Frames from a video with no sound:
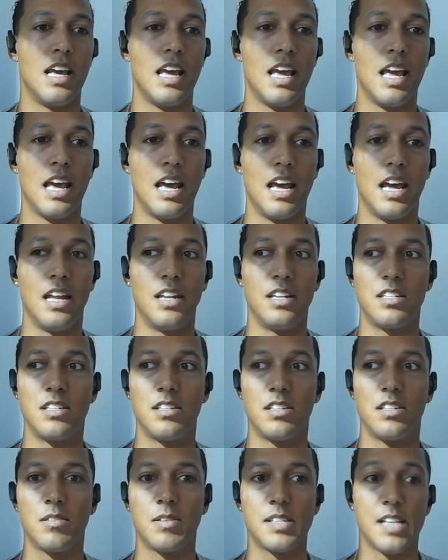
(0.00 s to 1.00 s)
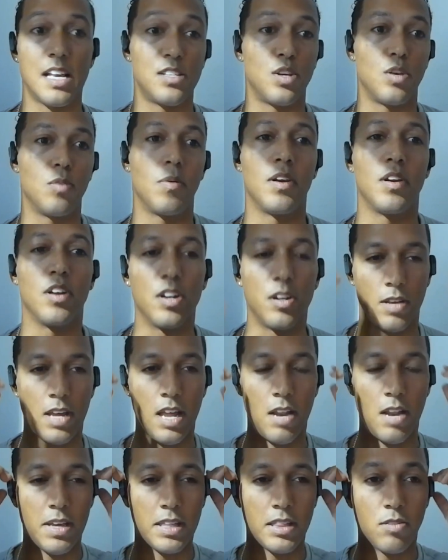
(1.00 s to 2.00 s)
And that's the only way you're going to
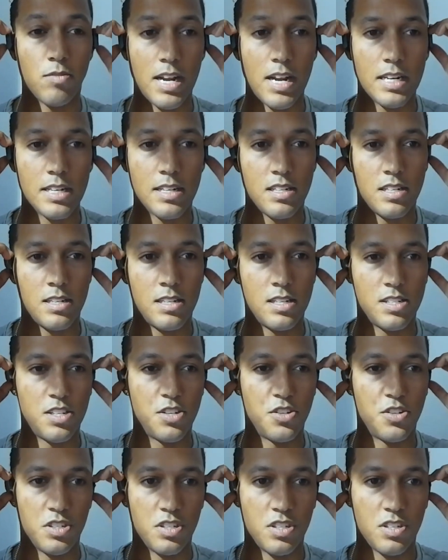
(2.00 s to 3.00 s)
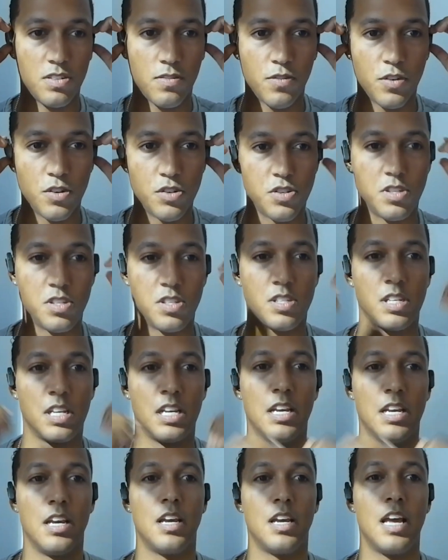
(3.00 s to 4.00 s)
kind of make the right decisions versus,
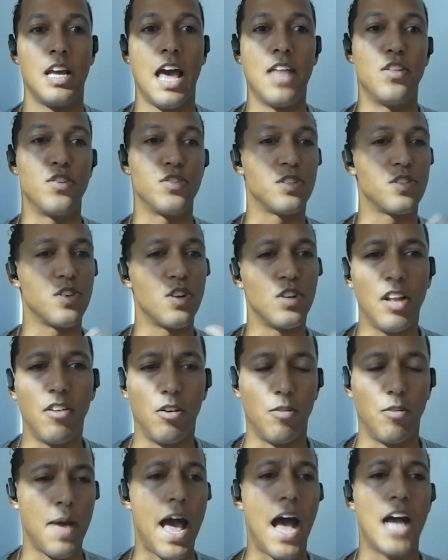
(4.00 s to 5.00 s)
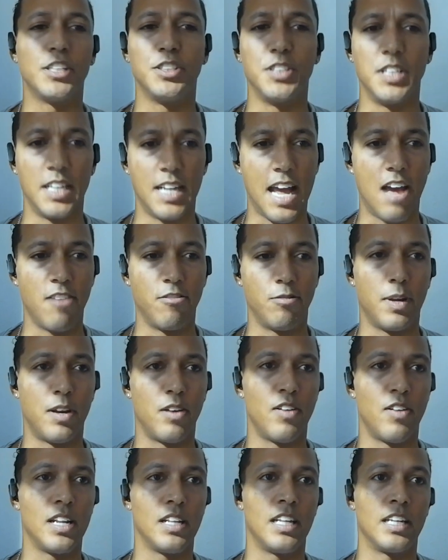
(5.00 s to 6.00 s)
and there's a certain level of passion you need to have about it,
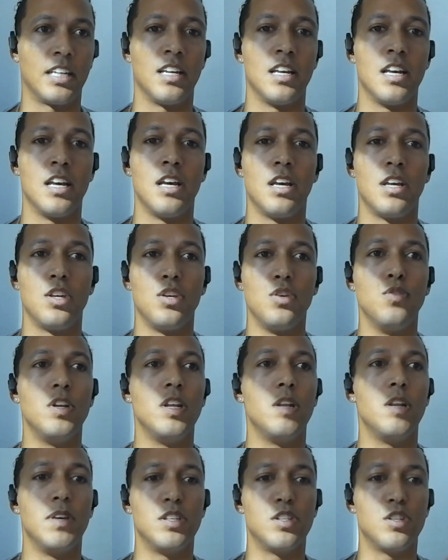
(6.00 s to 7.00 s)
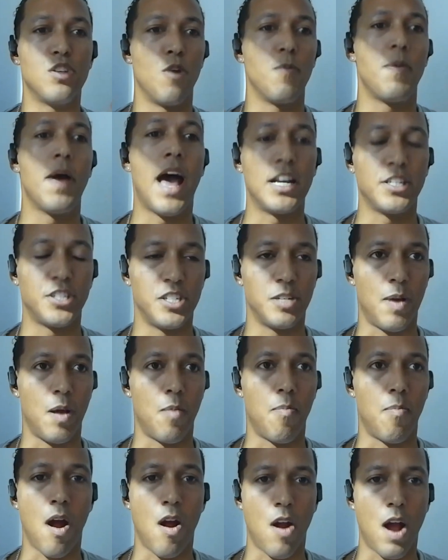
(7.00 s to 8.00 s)
right? Like you need to be so passionate
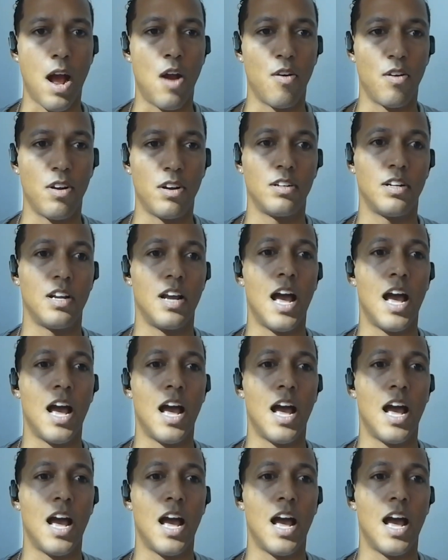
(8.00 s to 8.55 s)
about Power Hour.